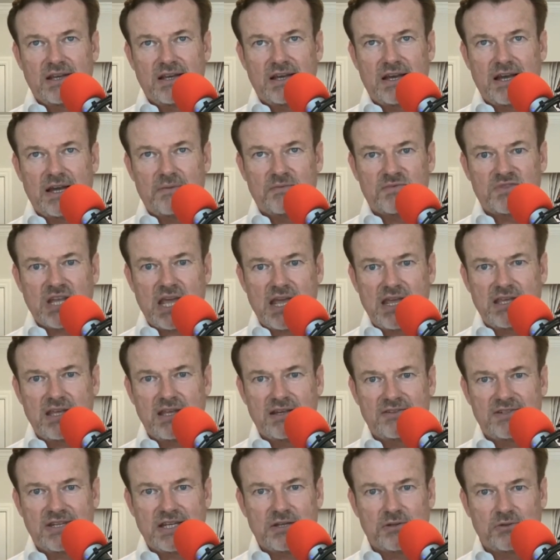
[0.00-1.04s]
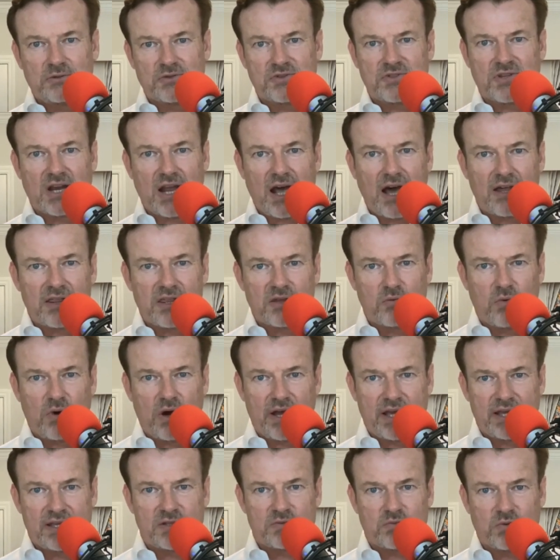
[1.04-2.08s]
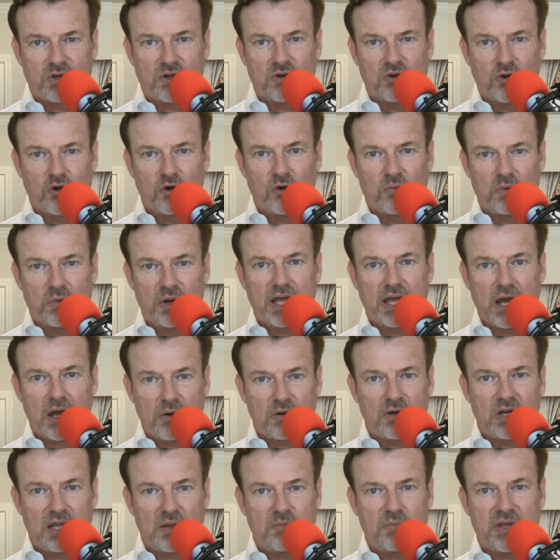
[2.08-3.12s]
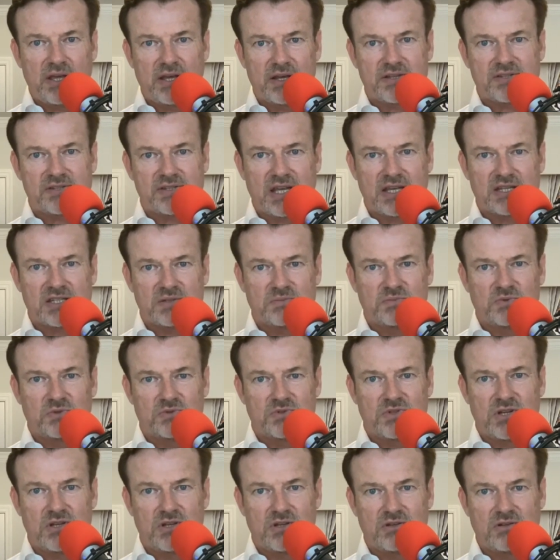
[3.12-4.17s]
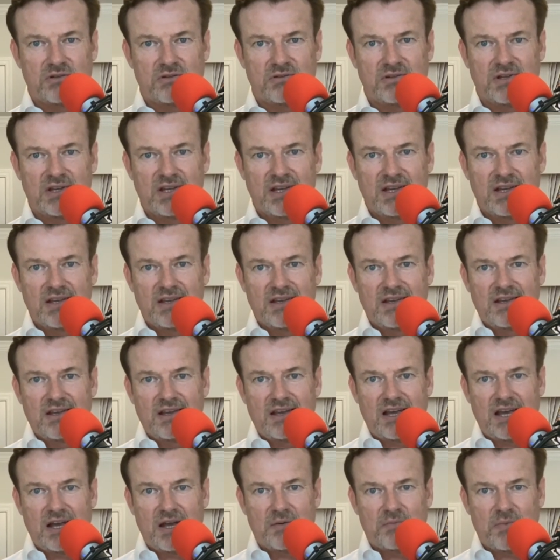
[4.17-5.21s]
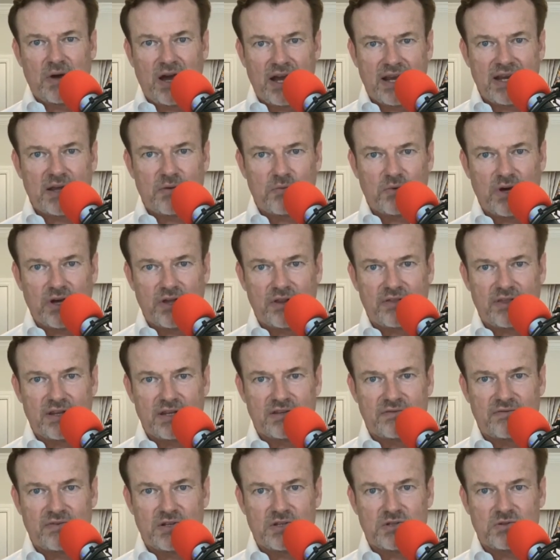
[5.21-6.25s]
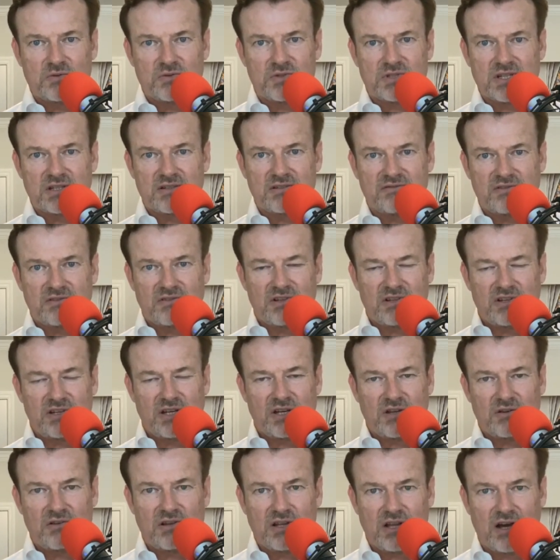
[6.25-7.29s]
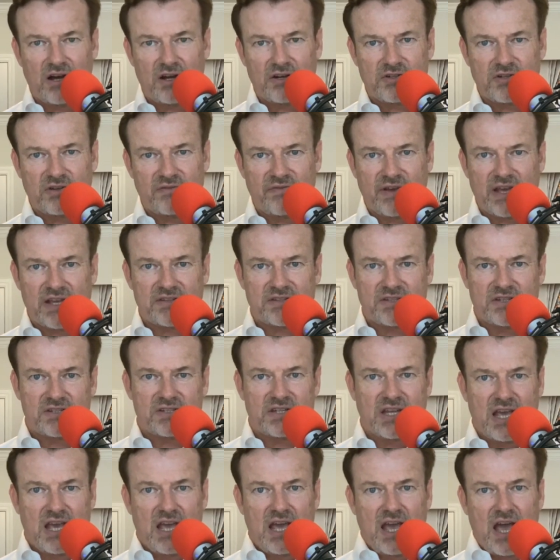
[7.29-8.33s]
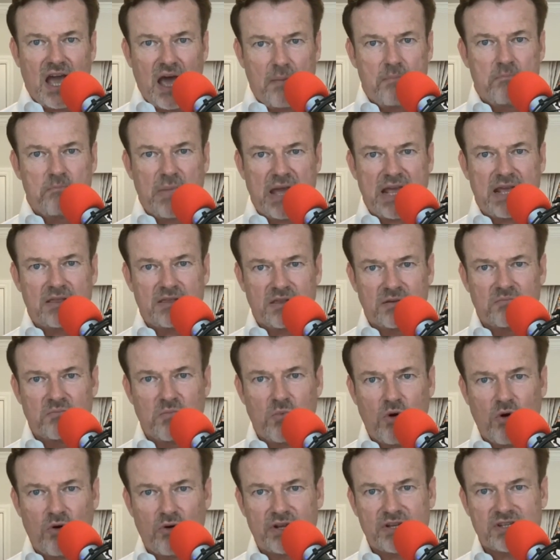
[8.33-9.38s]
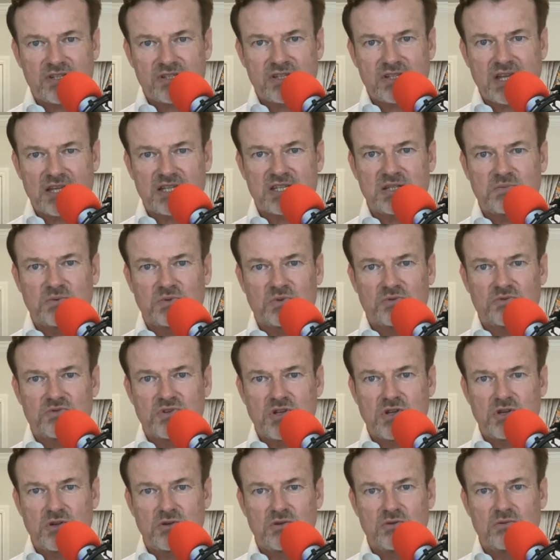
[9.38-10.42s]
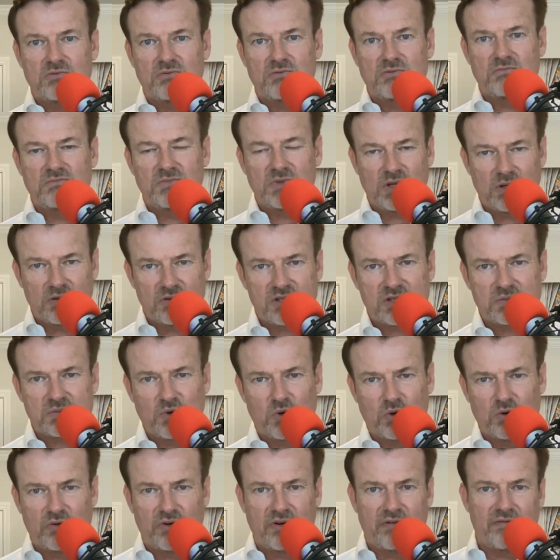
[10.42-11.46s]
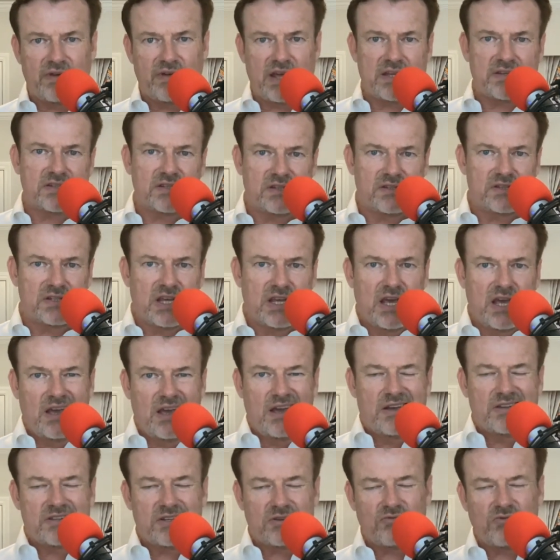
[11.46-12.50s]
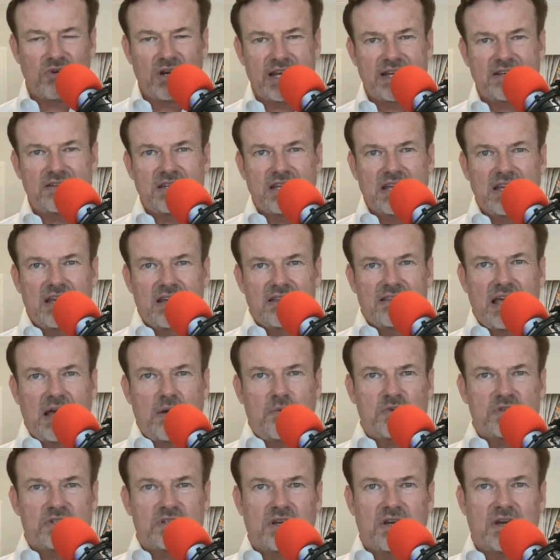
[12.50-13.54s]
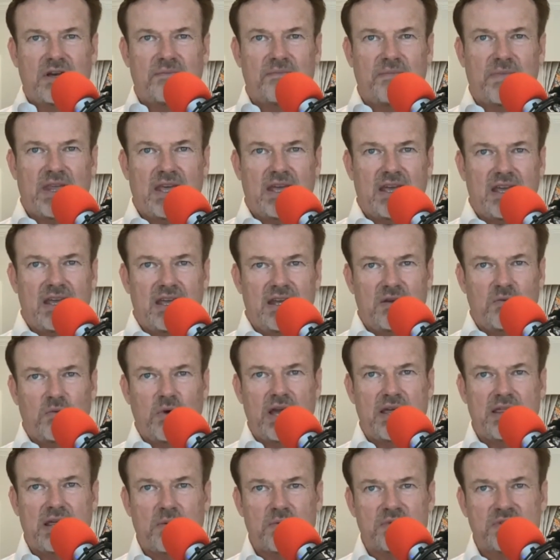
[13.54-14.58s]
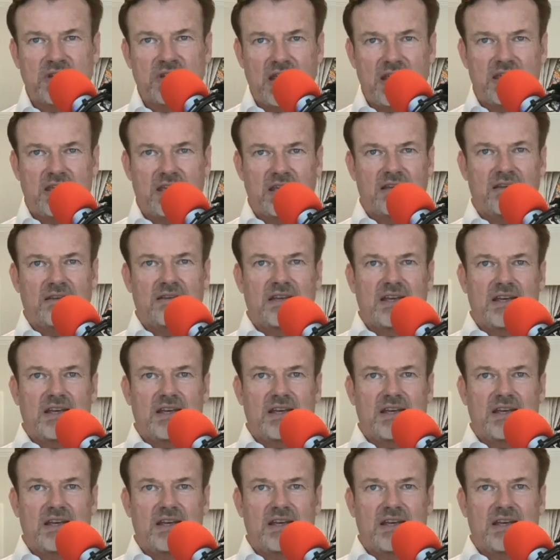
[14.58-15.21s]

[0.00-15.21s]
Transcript: um, taking deals that otherwise would normally only be accessible to um, high net worth individuals and you know large investors, and make them more accessible to you know, smaller investors. So really that was, um, in a way that was taking